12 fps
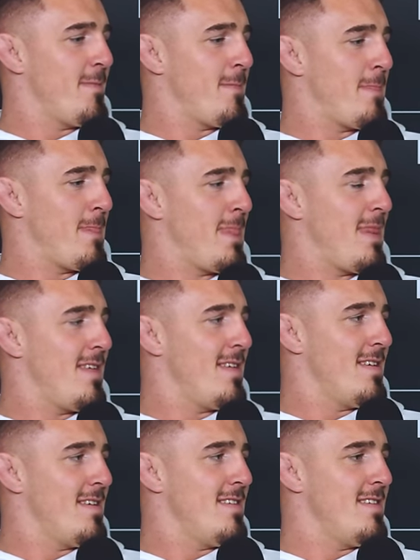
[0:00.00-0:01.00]

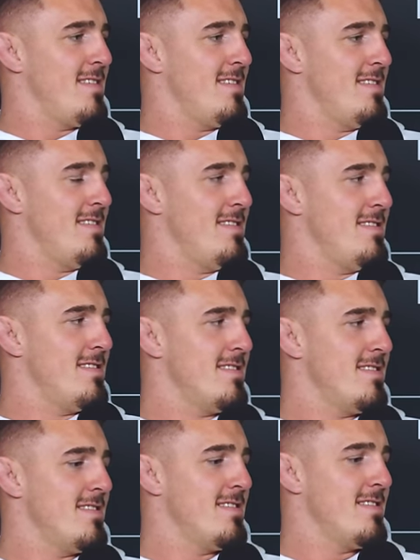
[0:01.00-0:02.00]

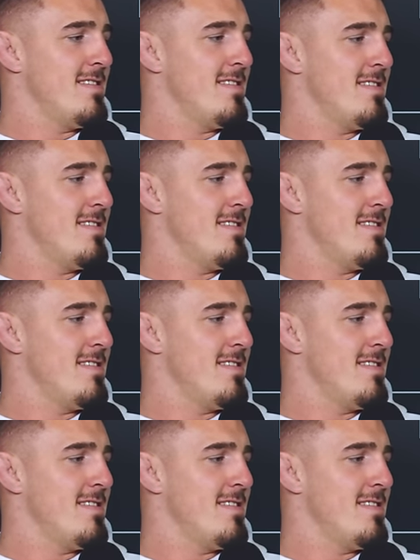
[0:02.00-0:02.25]
No words are spoken by the person on screen.